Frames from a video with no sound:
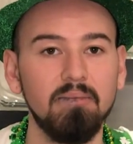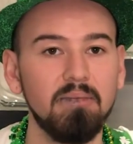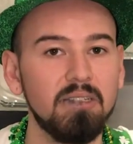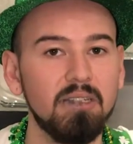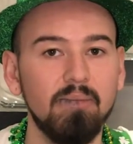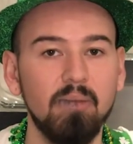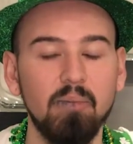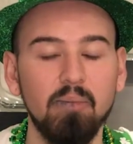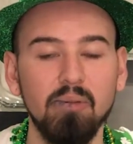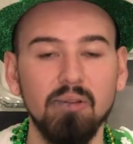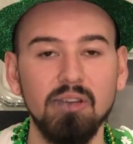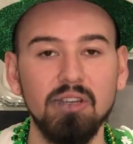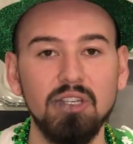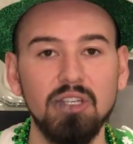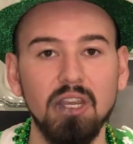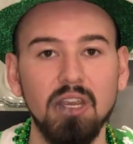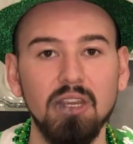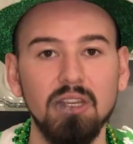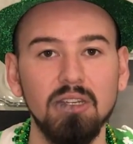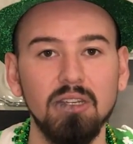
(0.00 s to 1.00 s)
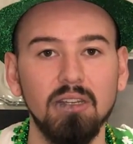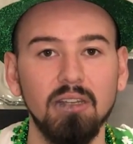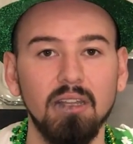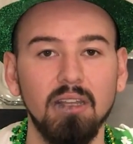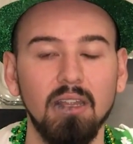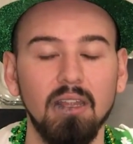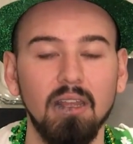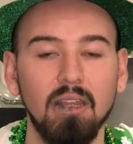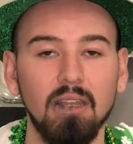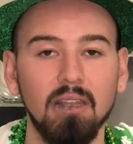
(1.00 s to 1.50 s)
some appreciation
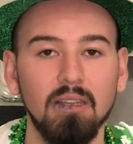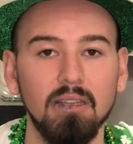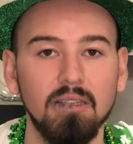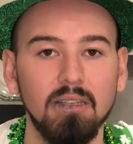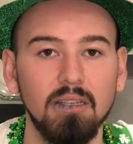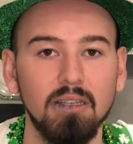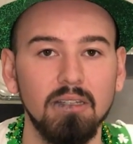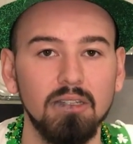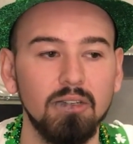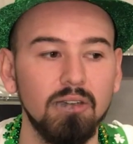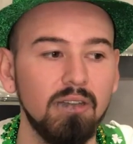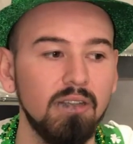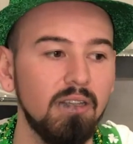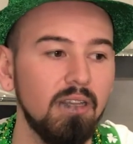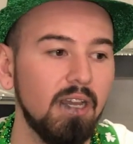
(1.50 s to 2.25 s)
and showing